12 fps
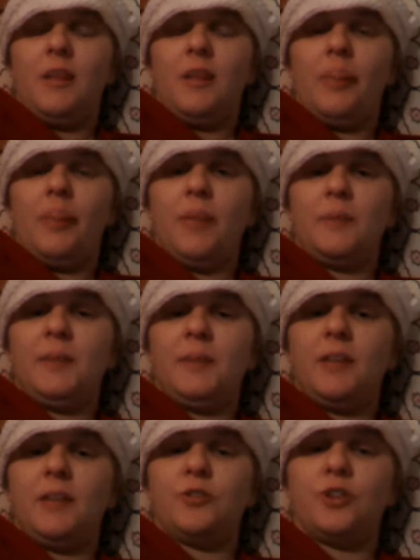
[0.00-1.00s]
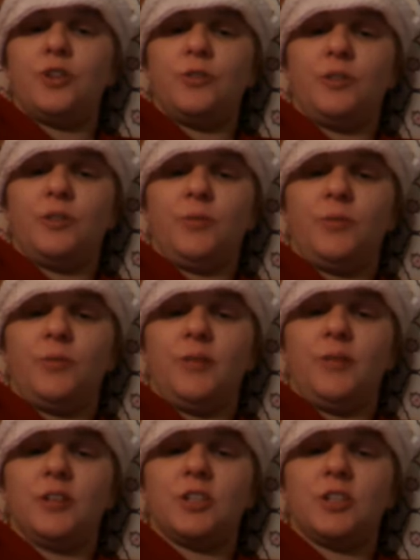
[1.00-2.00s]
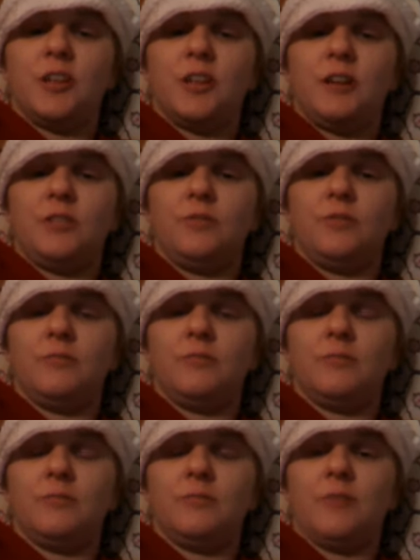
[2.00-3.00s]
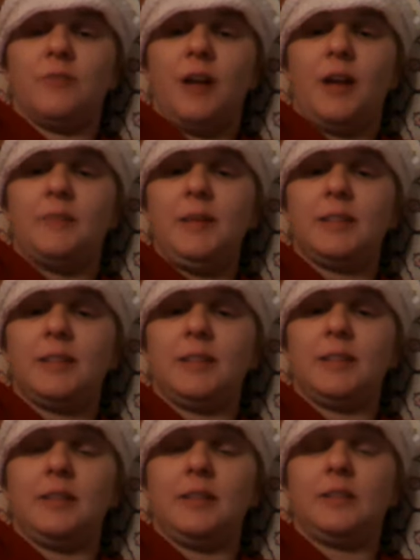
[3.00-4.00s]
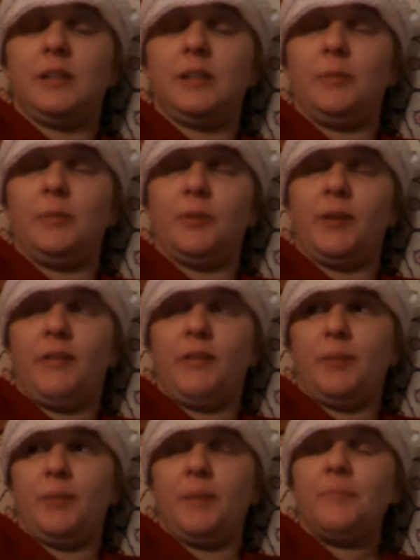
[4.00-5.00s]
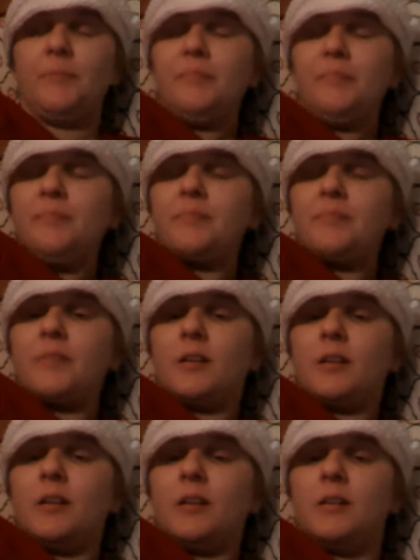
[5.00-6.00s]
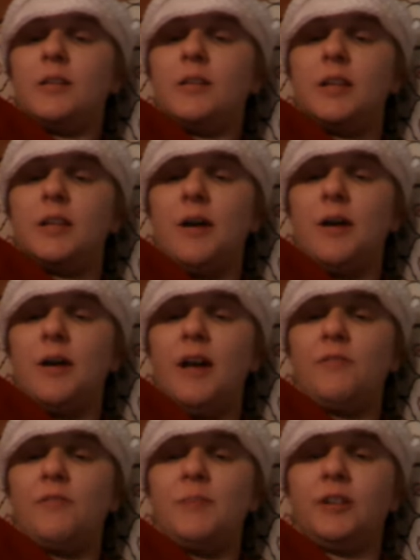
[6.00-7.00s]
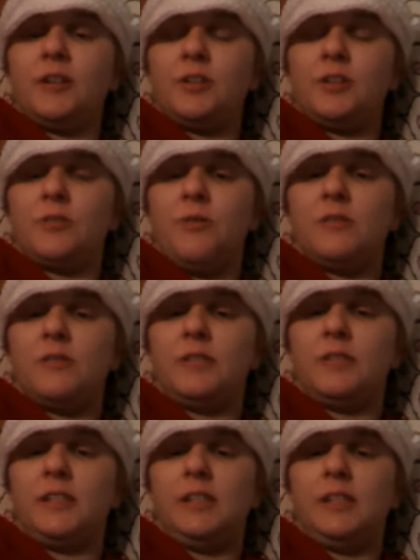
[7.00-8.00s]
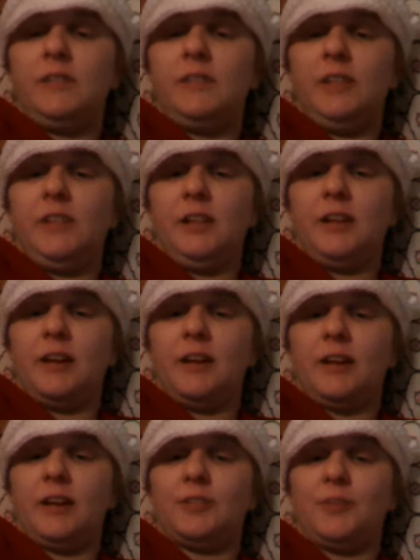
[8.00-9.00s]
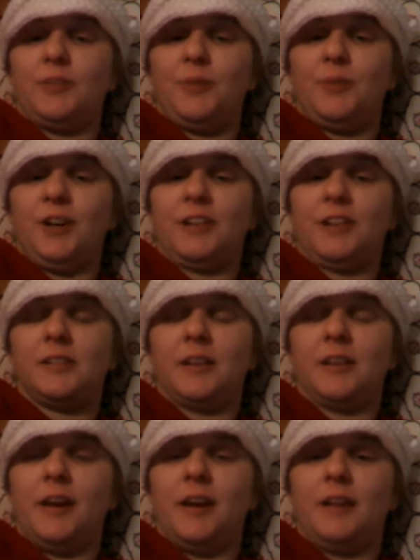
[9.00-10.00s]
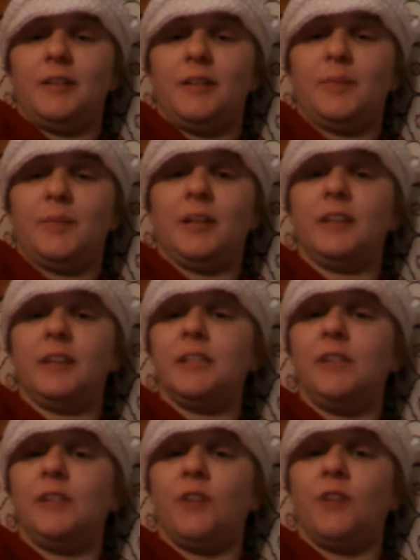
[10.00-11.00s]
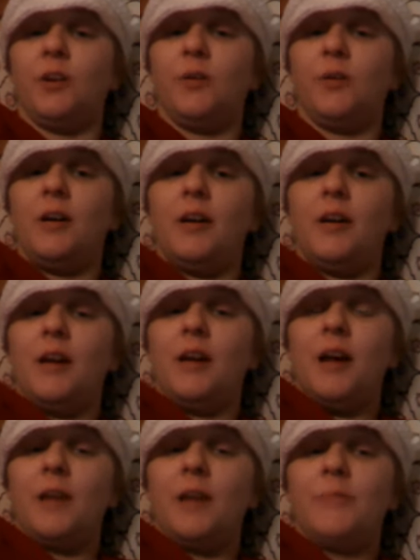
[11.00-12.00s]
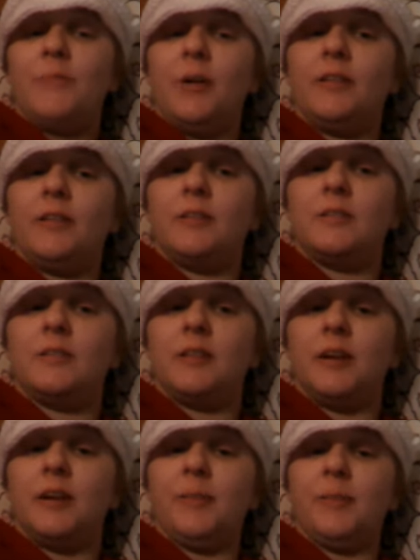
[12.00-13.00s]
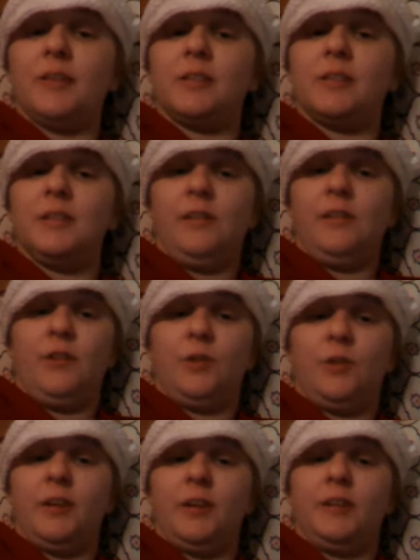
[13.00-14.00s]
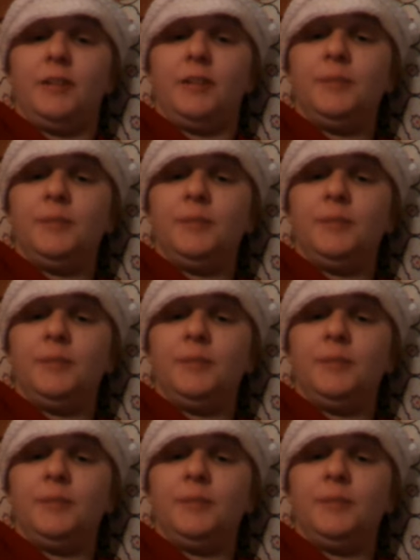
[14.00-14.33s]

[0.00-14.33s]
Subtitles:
there'd be other shows I'd want to watch that I'd miss because I was sleeping or whatever. But now I have a better quality TV that actually works, and I'm getting a TiVo. And part of the thing about the TiVo is